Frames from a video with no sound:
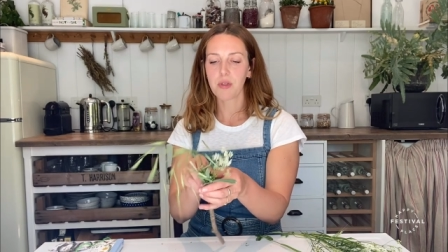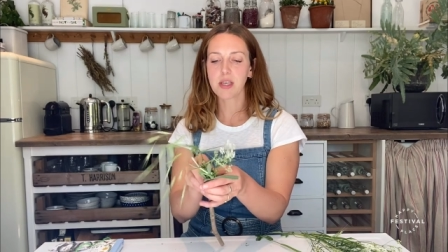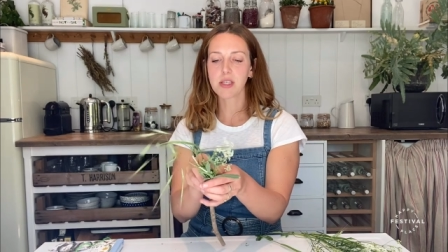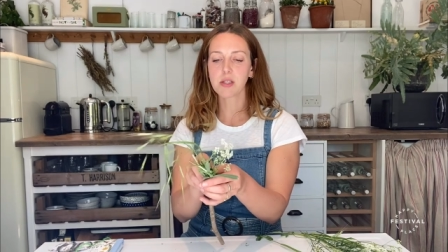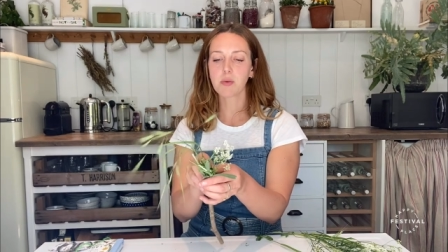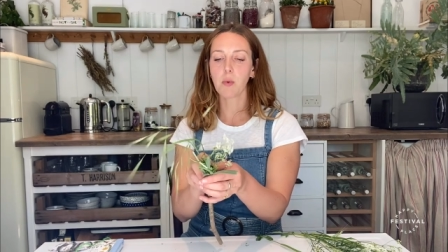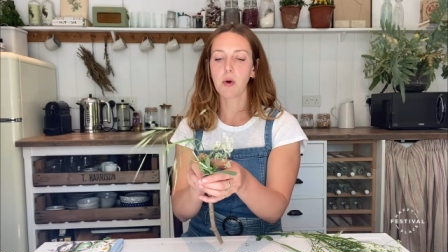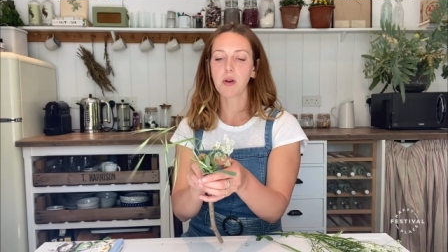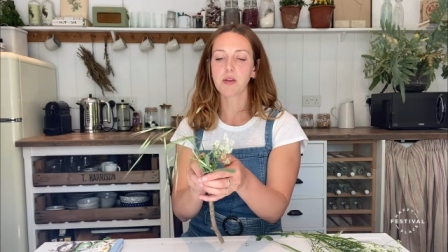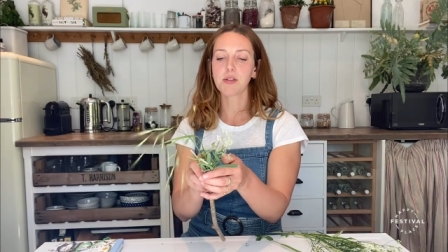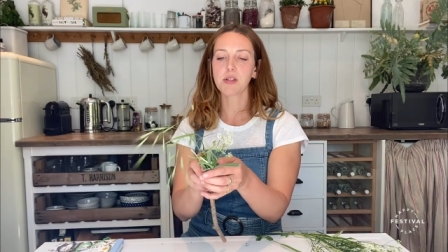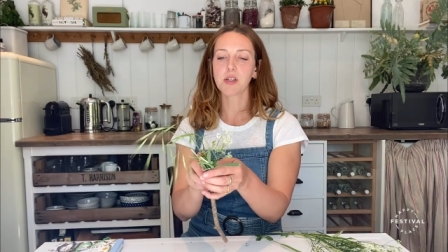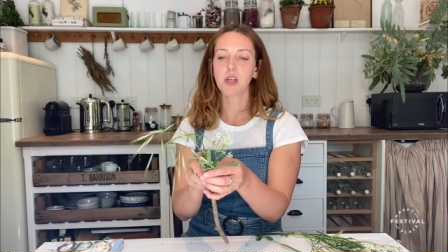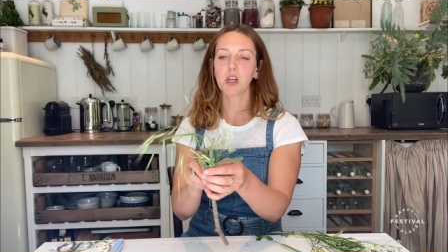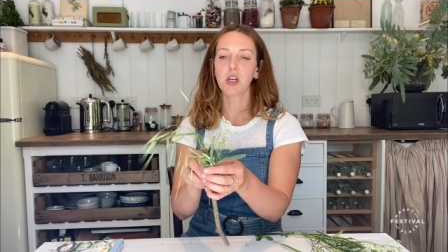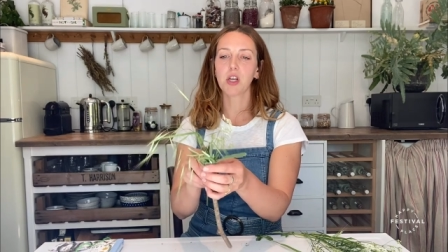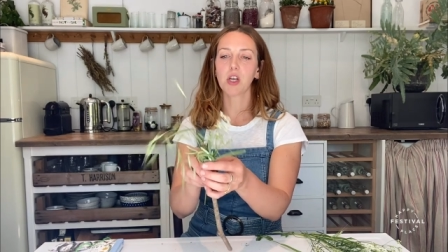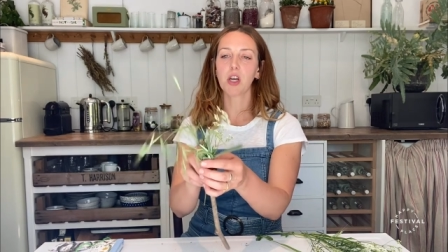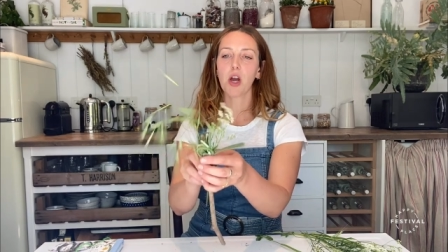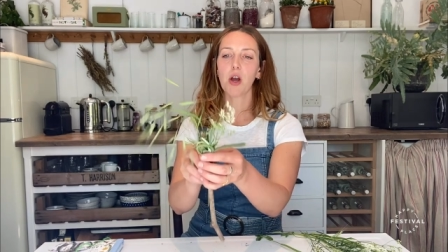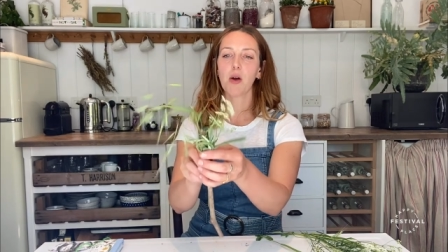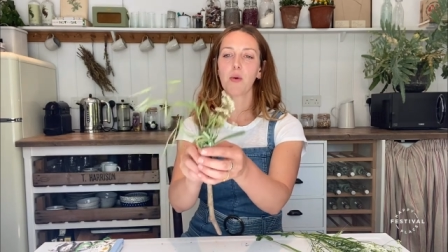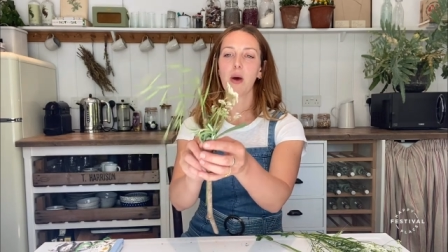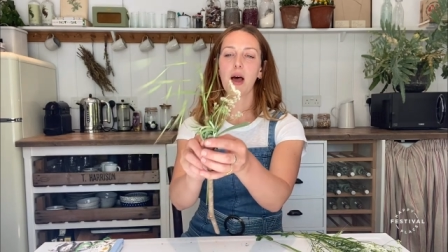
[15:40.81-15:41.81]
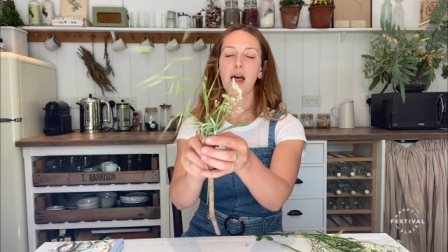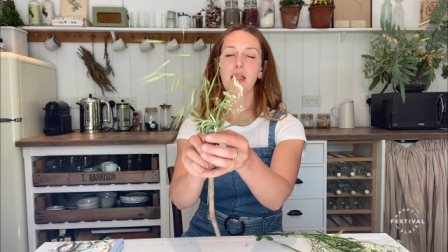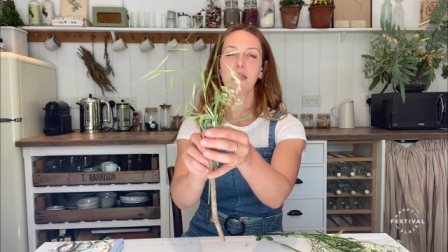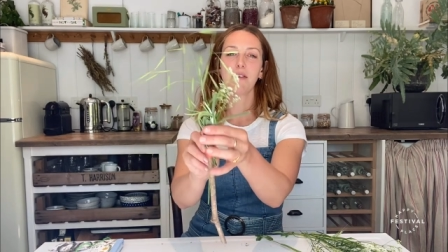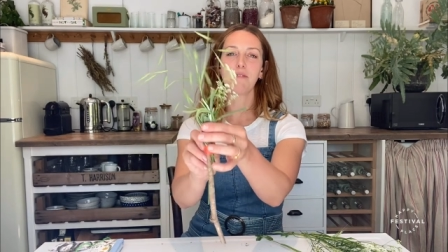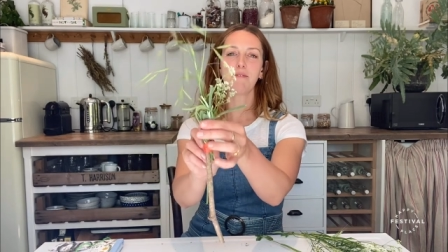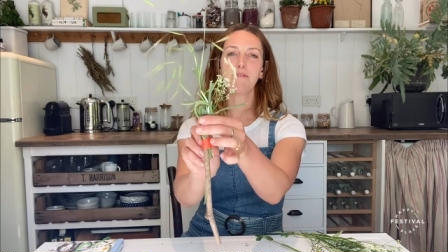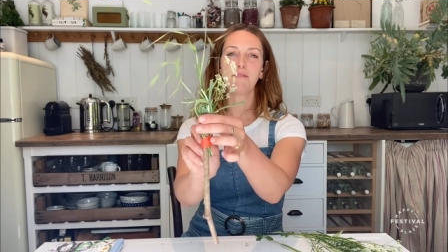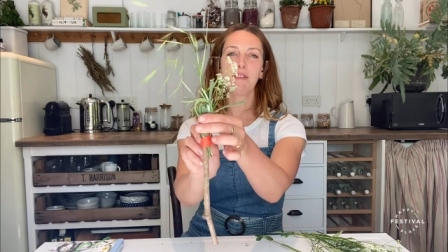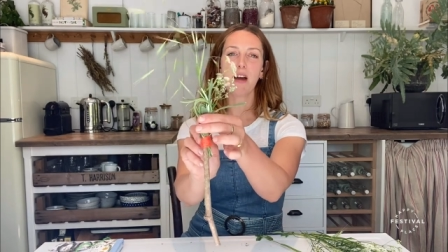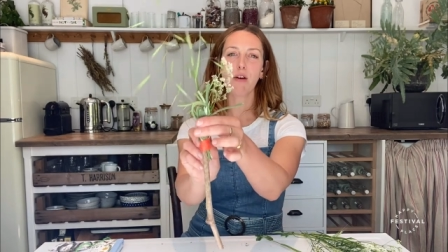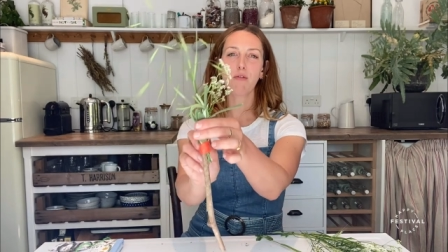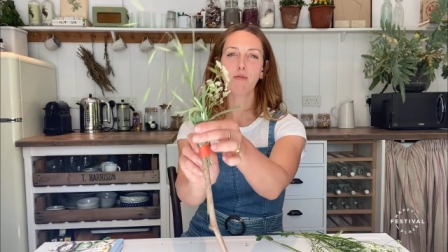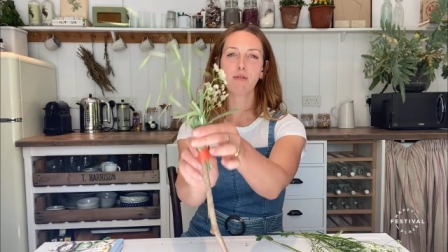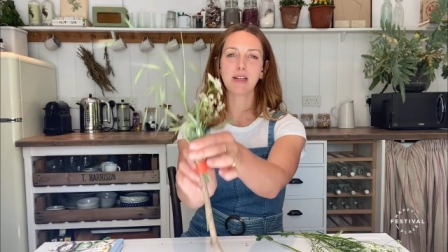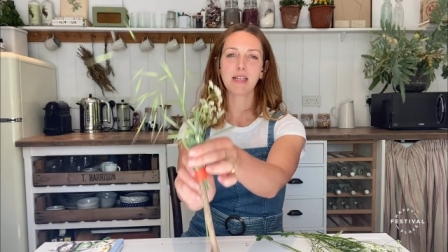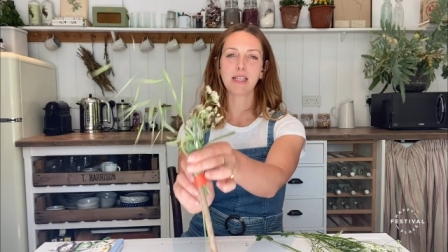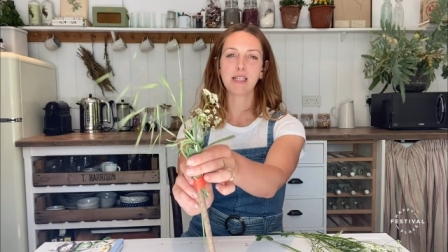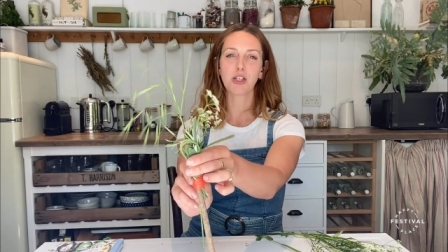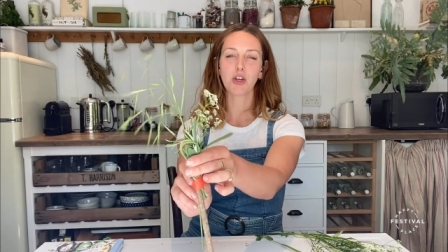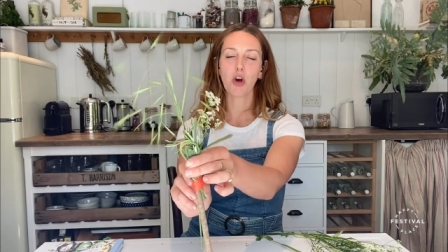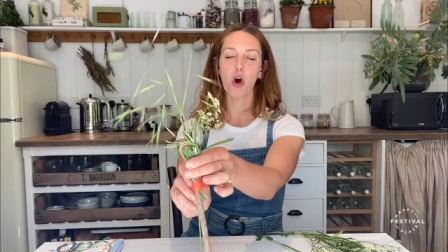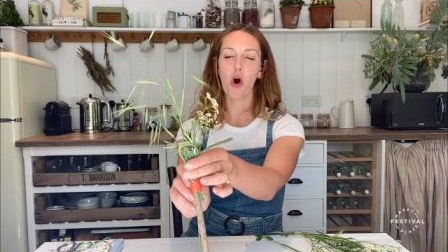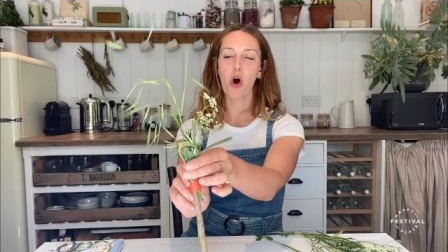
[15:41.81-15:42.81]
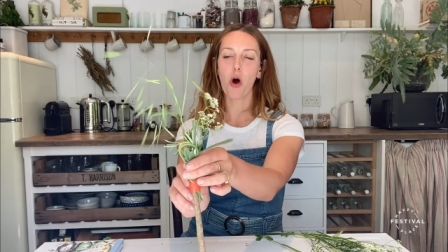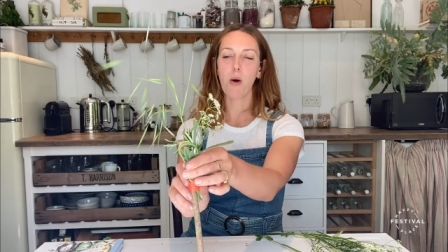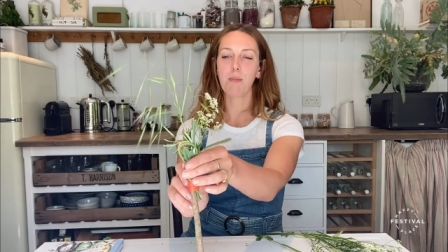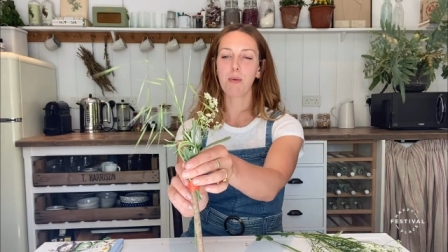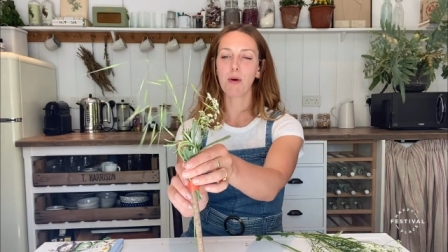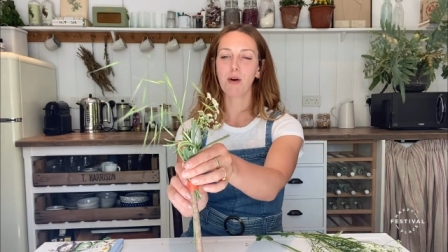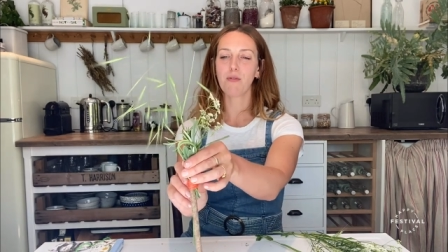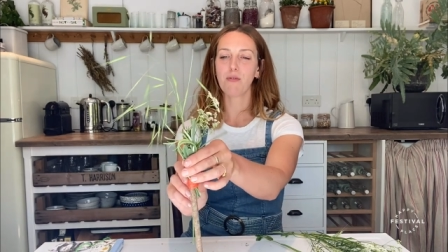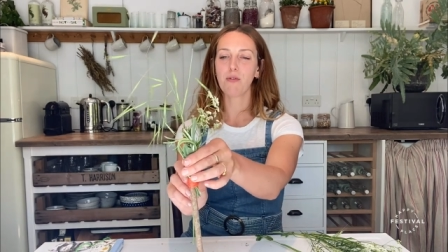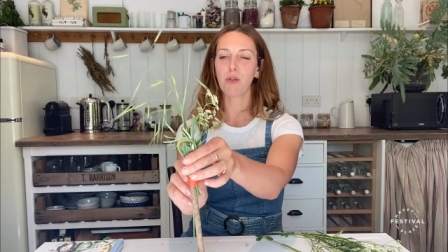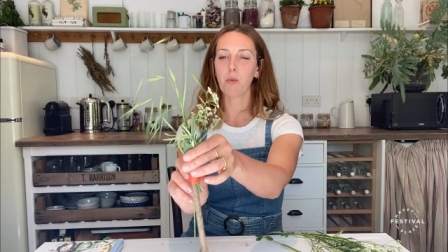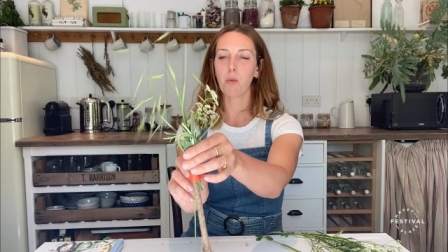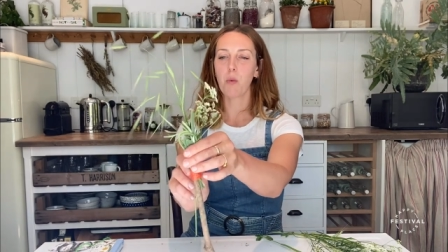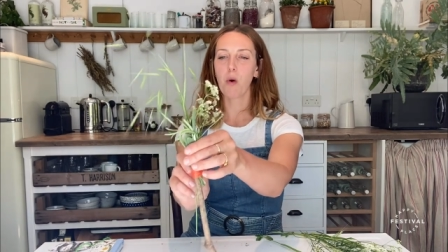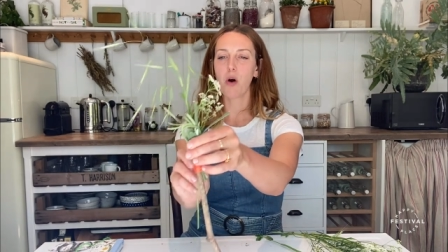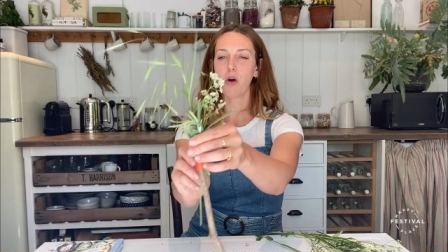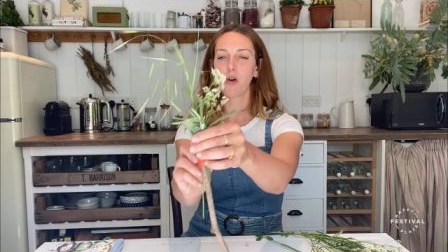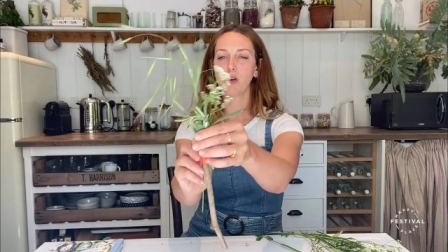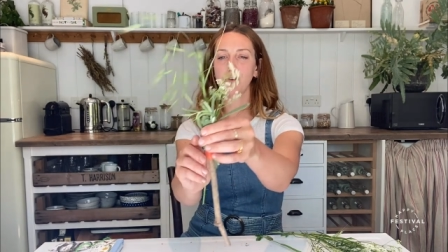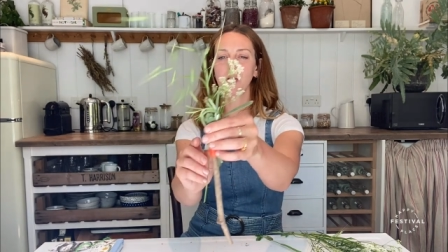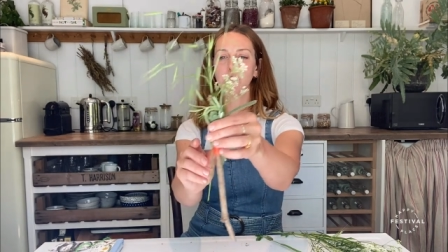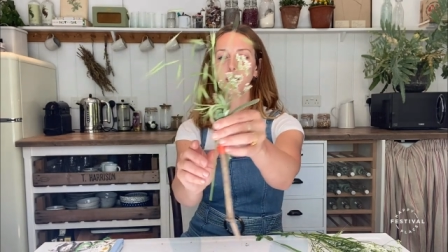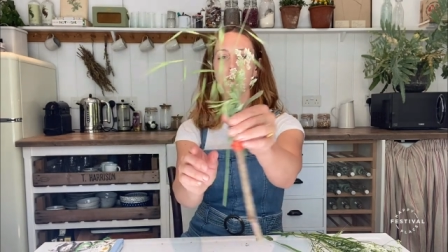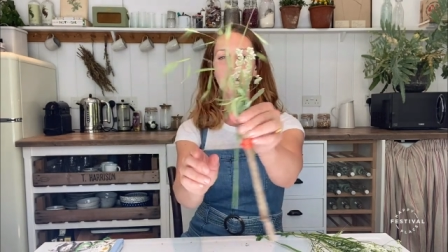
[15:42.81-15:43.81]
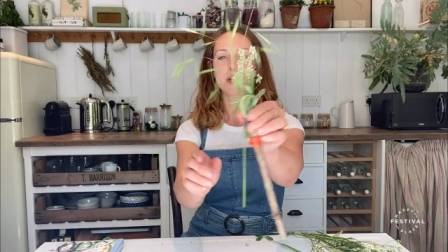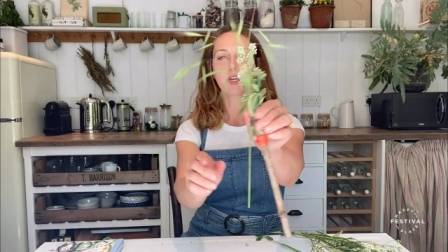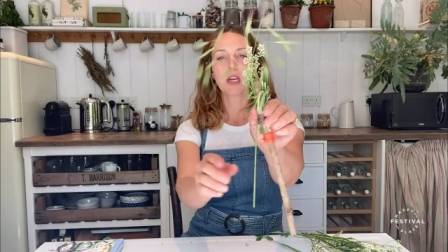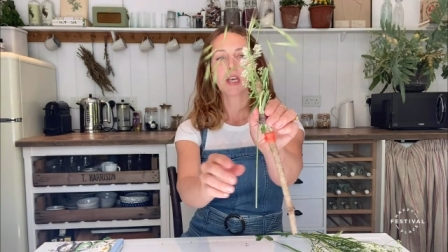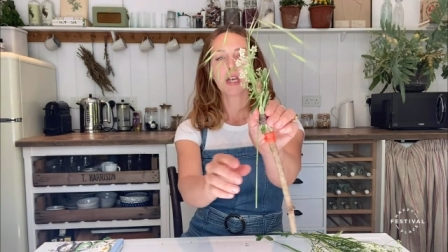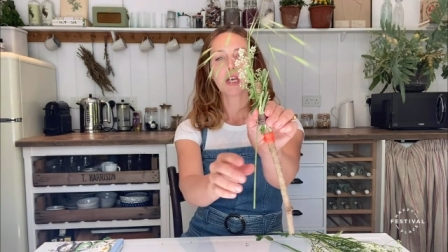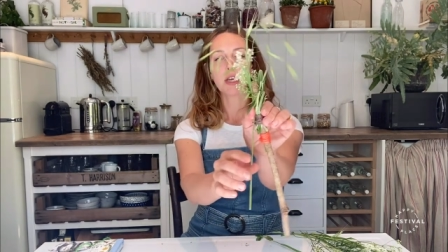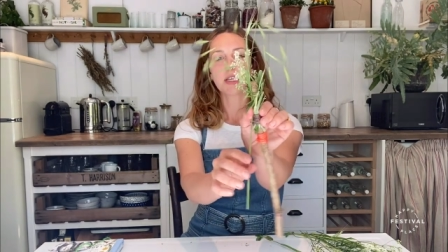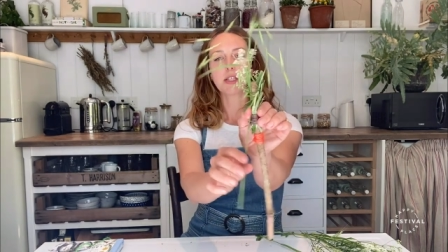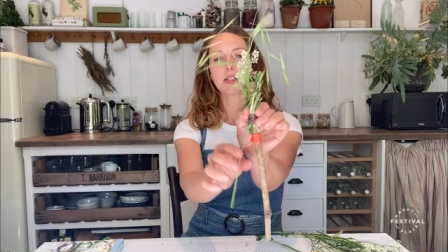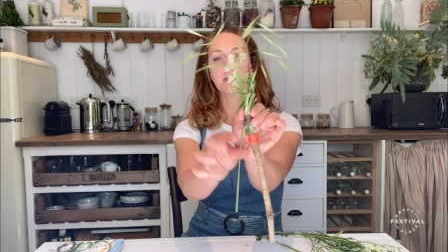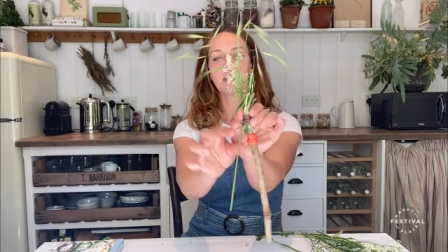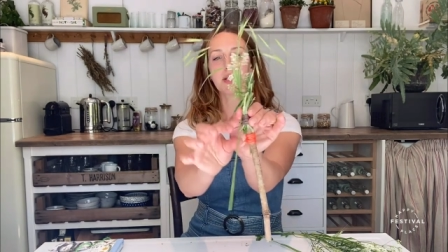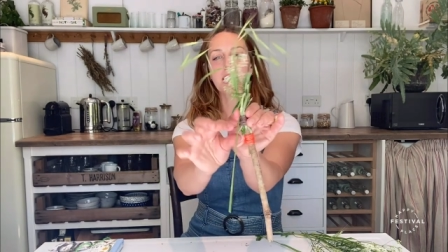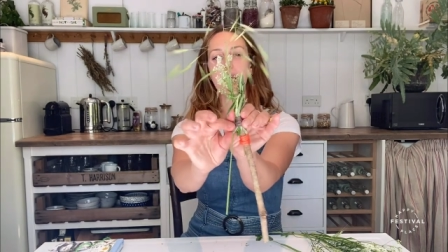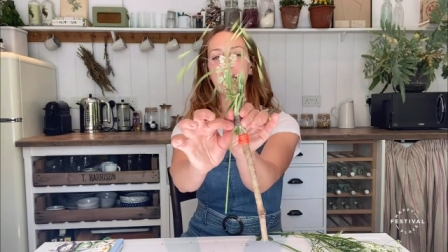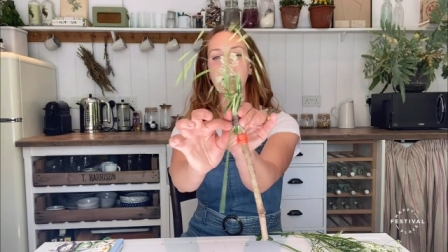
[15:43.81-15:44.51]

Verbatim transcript: this one's going to go at the very top of the wand. So